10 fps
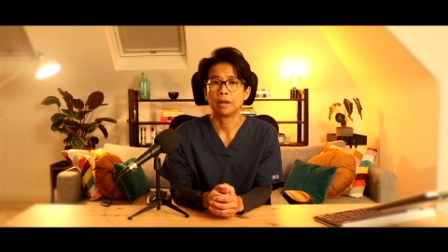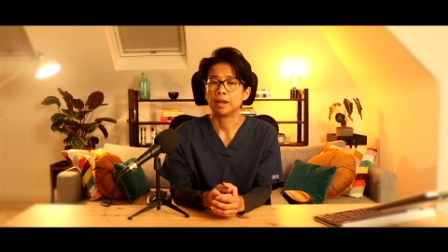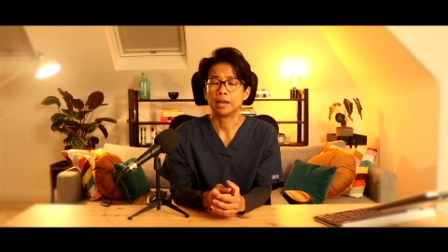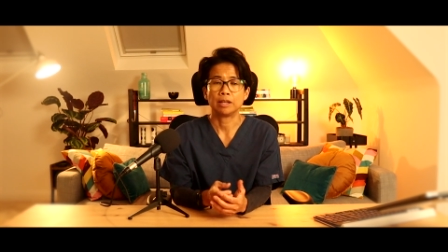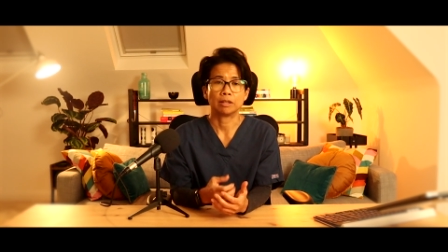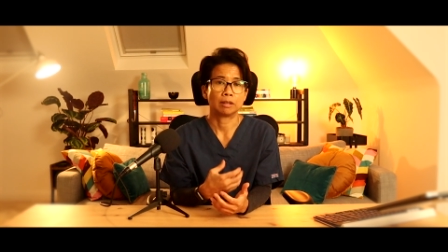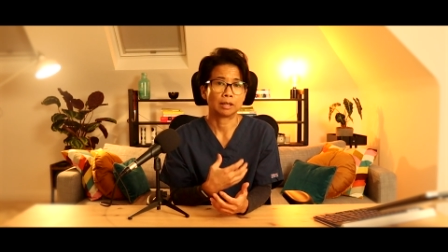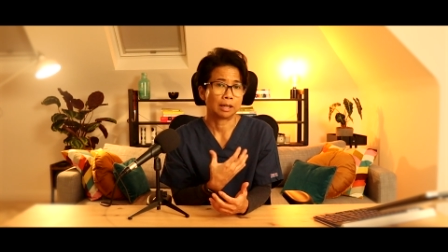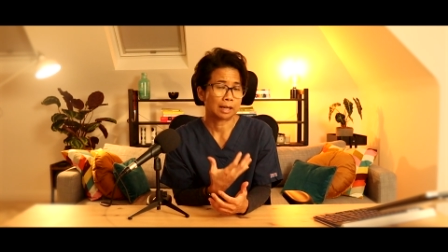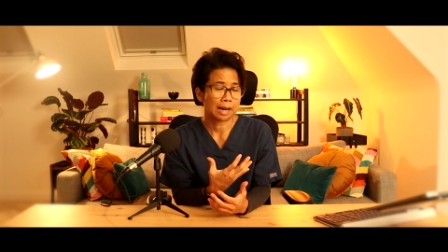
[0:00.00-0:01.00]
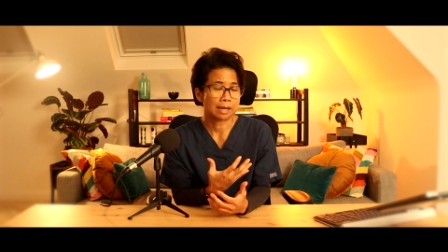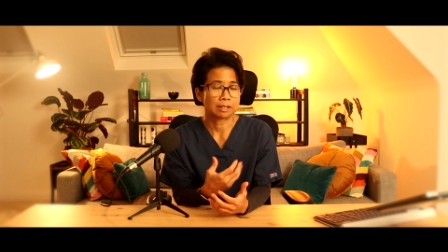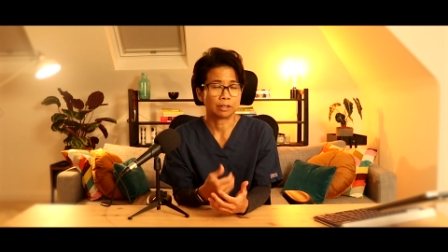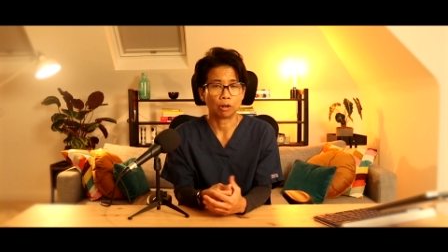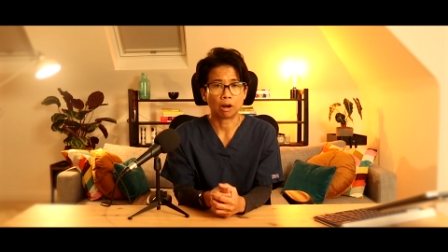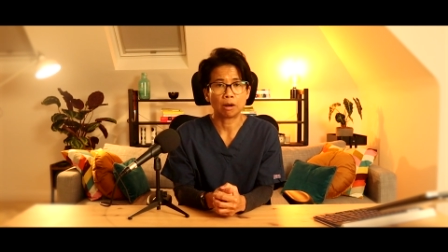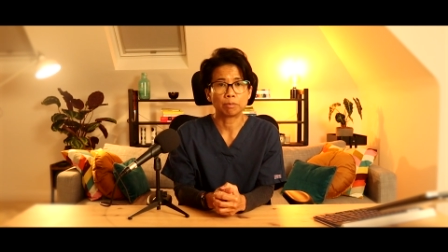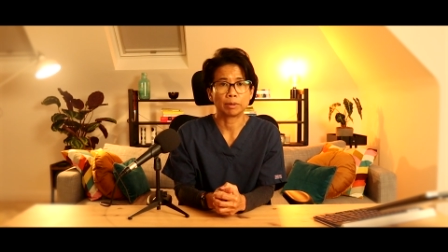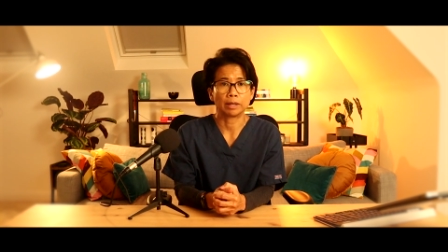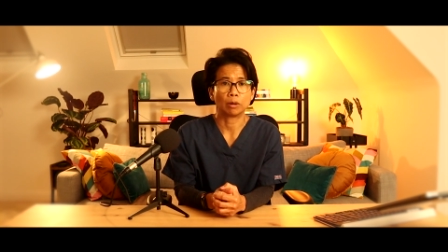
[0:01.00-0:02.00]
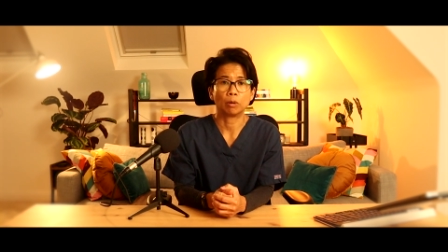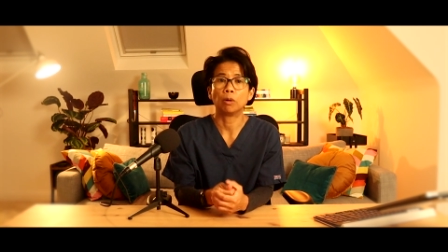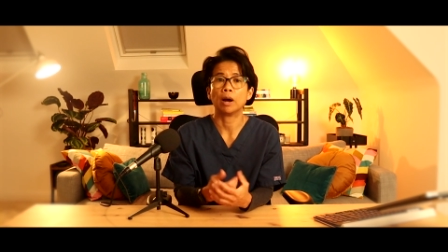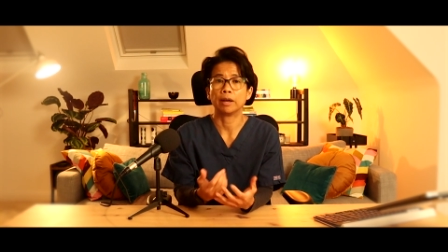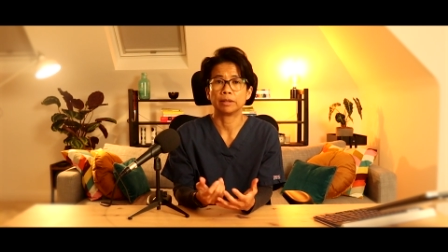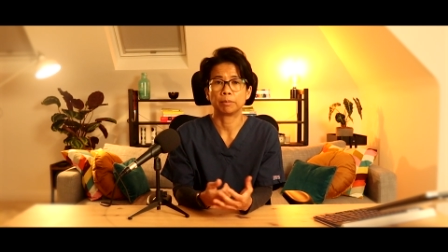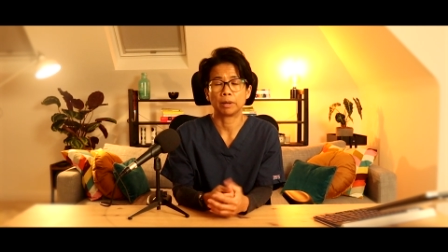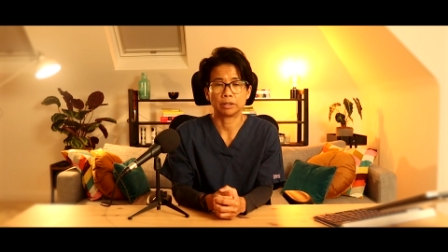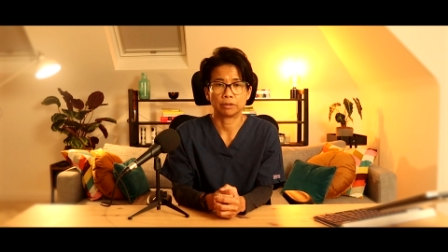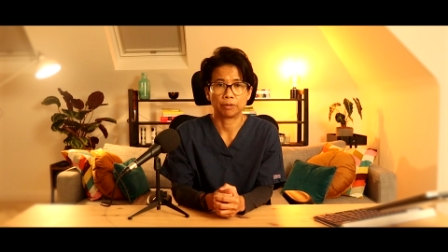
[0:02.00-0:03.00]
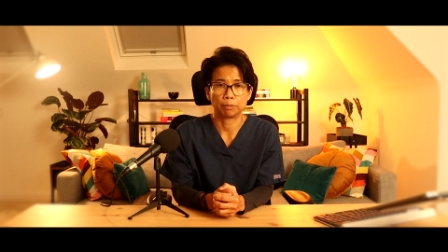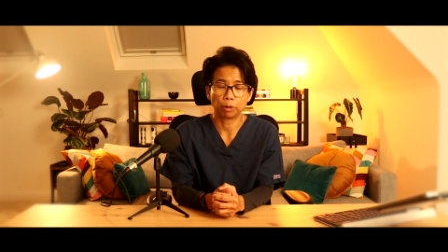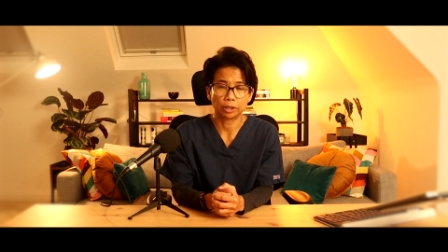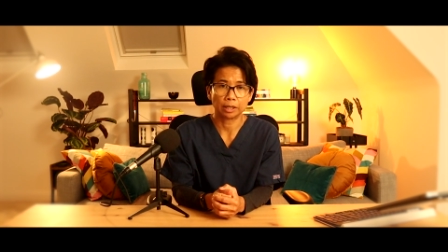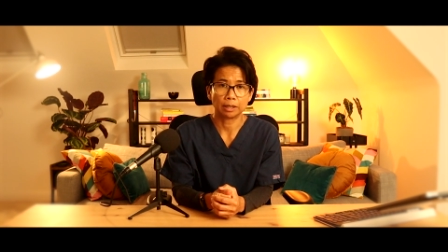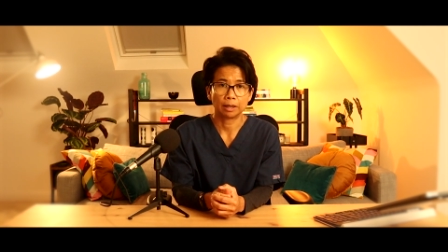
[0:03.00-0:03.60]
either the glands in your armpit or other parts of the body,